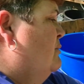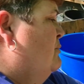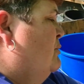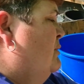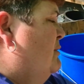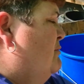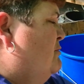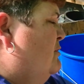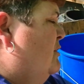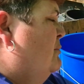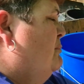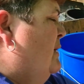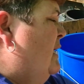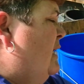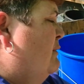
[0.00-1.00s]
We went for a
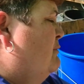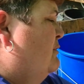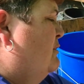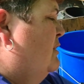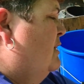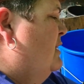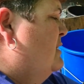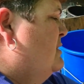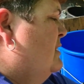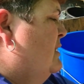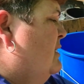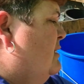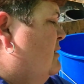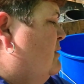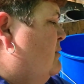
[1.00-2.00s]
pink variety,
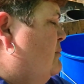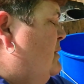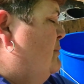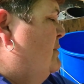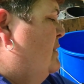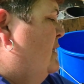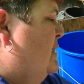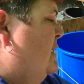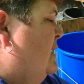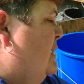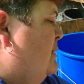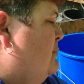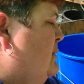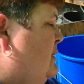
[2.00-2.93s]
can't remember the name,